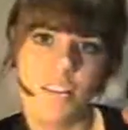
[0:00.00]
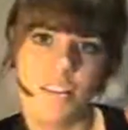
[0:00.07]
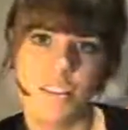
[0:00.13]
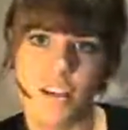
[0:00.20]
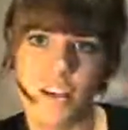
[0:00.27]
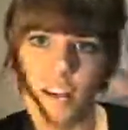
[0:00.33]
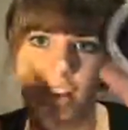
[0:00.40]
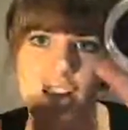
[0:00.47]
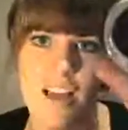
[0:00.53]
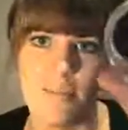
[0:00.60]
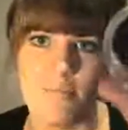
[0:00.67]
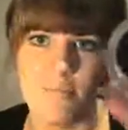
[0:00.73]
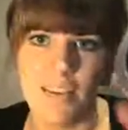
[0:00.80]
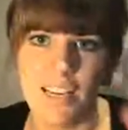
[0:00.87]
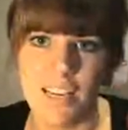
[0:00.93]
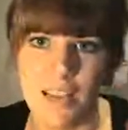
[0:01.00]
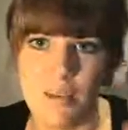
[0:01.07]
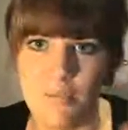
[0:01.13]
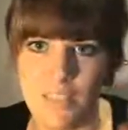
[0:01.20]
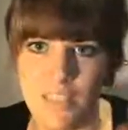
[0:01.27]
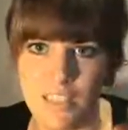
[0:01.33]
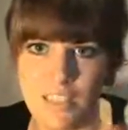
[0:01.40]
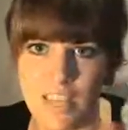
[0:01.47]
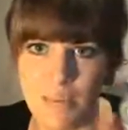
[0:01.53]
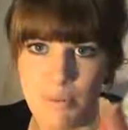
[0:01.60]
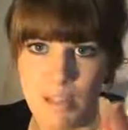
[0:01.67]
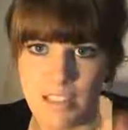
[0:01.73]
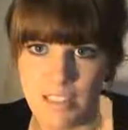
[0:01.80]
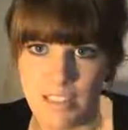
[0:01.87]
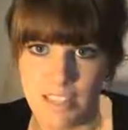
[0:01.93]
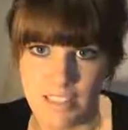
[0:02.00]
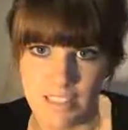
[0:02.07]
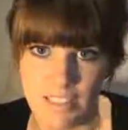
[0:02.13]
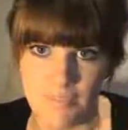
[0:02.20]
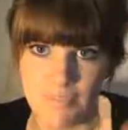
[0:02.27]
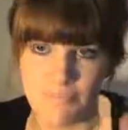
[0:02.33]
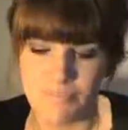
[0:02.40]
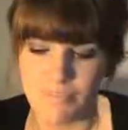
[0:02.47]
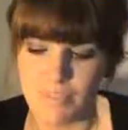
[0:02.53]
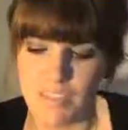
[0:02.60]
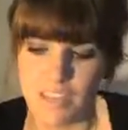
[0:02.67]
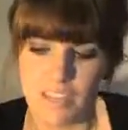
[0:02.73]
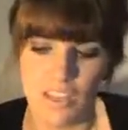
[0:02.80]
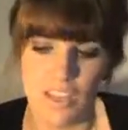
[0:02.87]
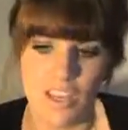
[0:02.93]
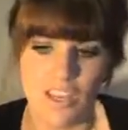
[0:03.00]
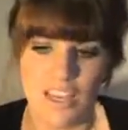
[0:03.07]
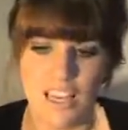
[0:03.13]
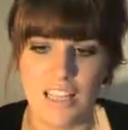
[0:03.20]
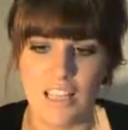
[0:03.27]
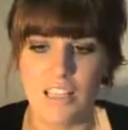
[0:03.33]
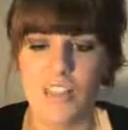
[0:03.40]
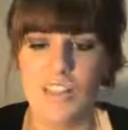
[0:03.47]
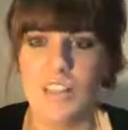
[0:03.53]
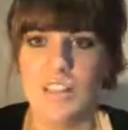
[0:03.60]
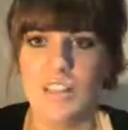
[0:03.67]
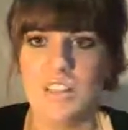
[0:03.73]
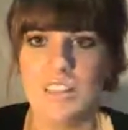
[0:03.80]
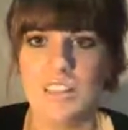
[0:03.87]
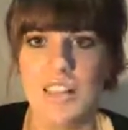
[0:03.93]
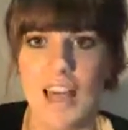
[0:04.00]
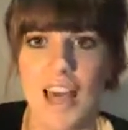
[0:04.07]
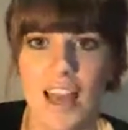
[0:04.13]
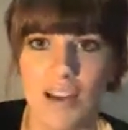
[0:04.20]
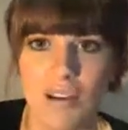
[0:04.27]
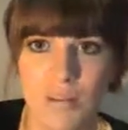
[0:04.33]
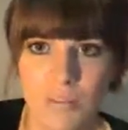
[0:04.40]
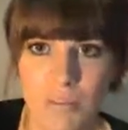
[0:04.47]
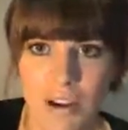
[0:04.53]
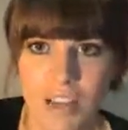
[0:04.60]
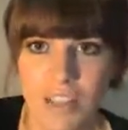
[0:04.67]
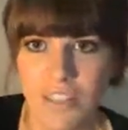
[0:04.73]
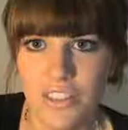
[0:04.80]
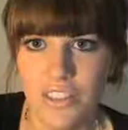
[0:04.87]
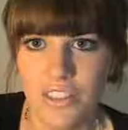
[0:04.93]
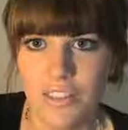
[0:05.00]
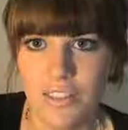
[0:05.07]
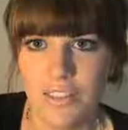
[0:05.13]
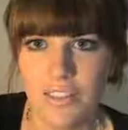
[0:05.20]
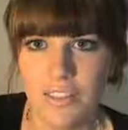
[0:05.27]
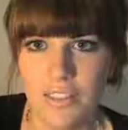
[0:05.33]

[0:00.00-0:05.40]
So it comes in a tub like this. You can either use the angled brush